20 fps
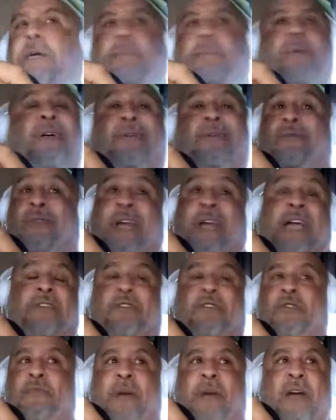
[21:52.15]
But when I
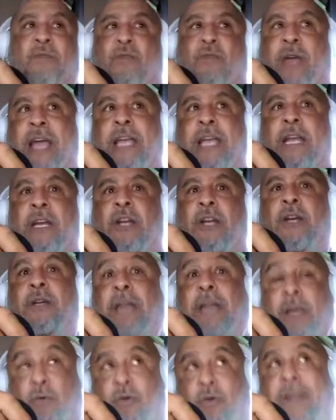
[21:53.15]
do my regular,
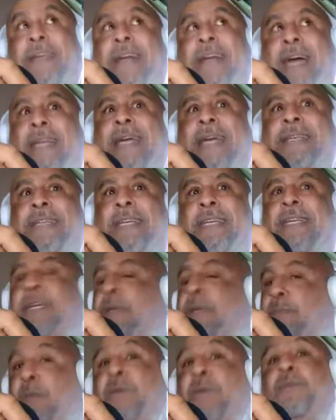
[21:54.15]
like one night I did it,
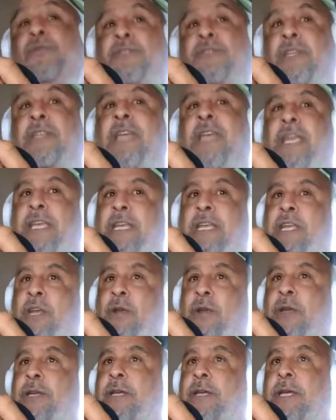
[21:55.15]
and people said they could hear
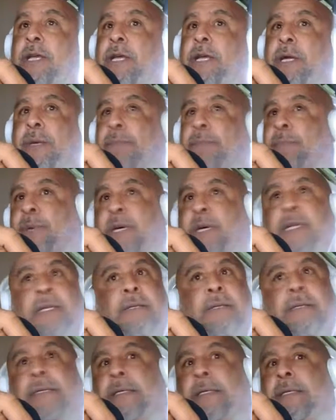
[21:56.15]
it, but
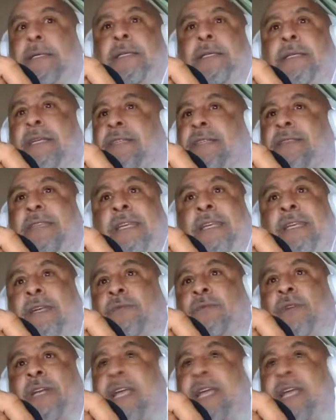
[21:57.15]
since then it really